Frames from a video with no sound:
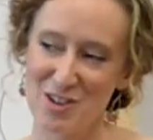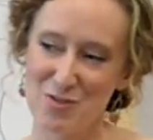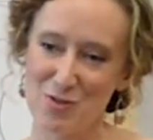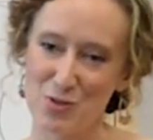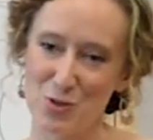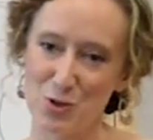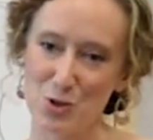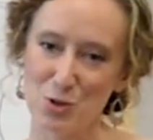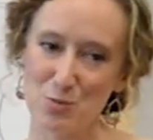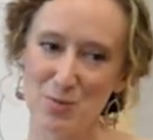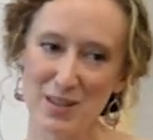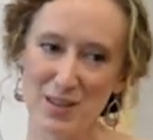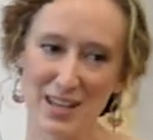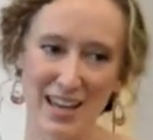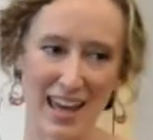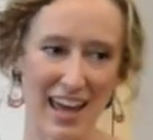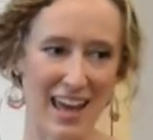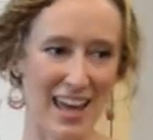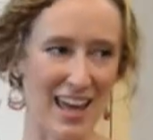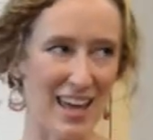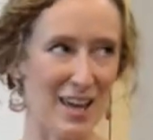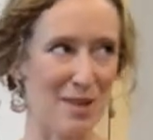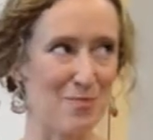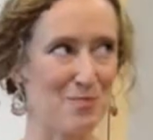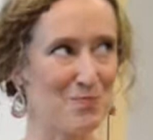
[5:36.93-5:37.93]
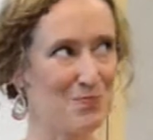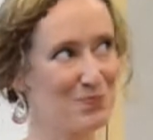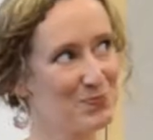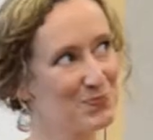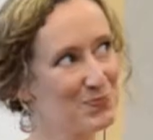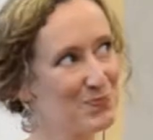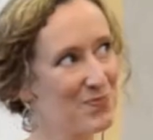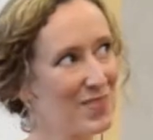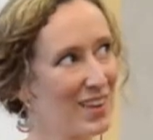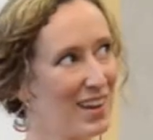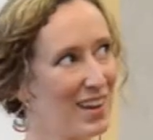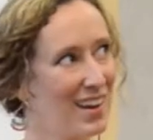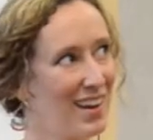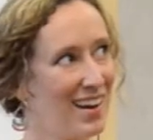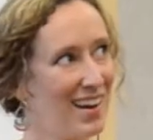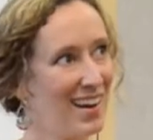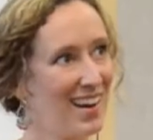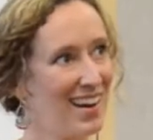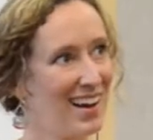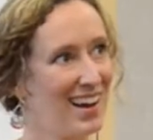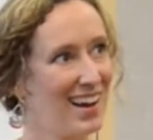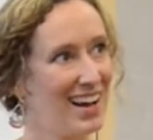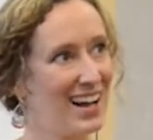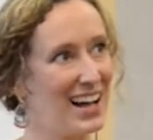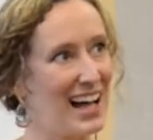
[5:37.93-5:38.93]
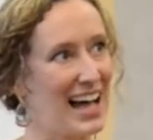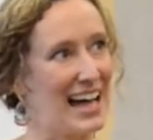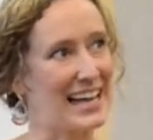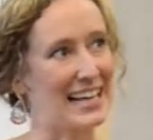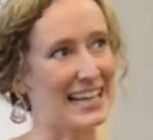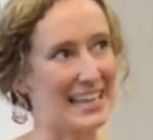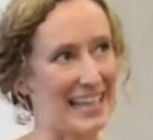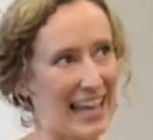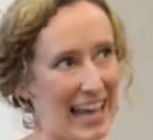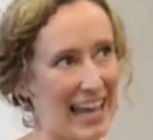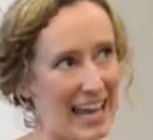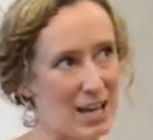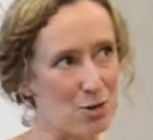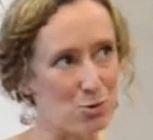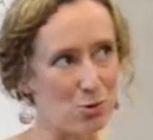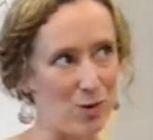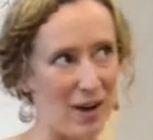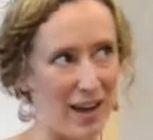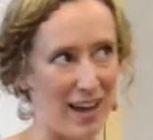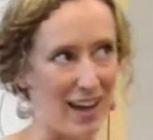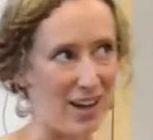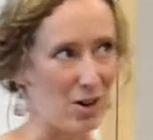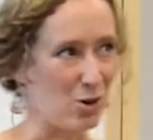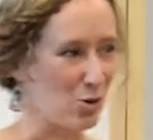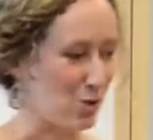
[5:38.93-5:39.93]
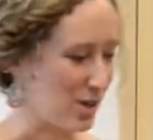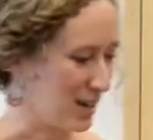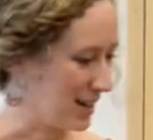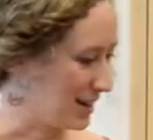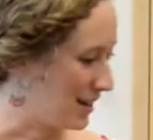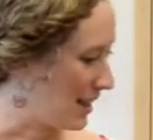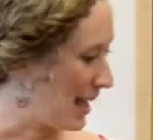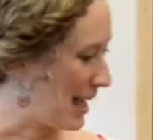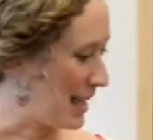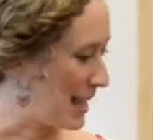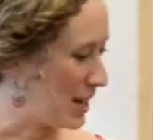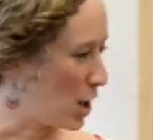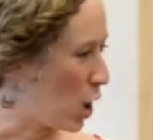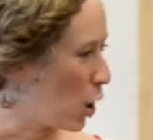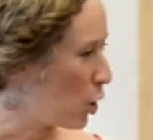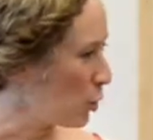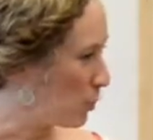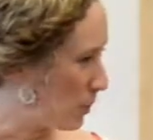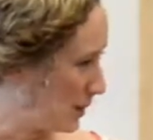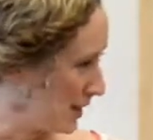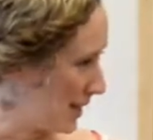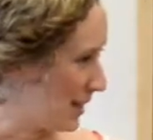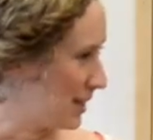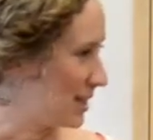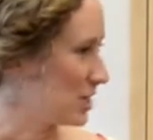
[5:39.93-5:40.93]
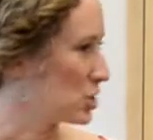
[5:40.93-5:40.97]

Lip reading: Food became a gateway or an opening,